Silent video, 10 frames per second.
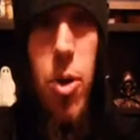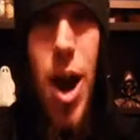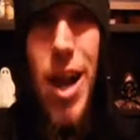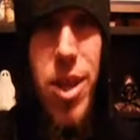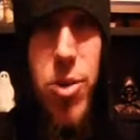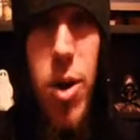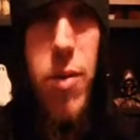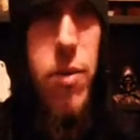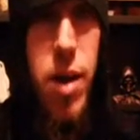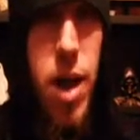more IQ
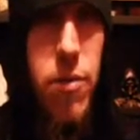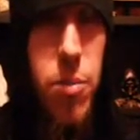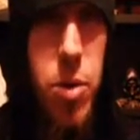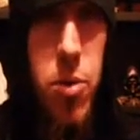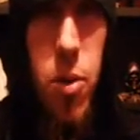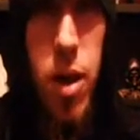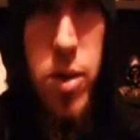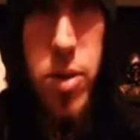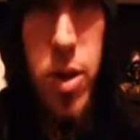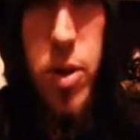out of, out of a brick
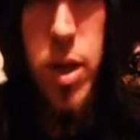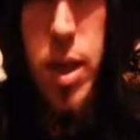wall. So.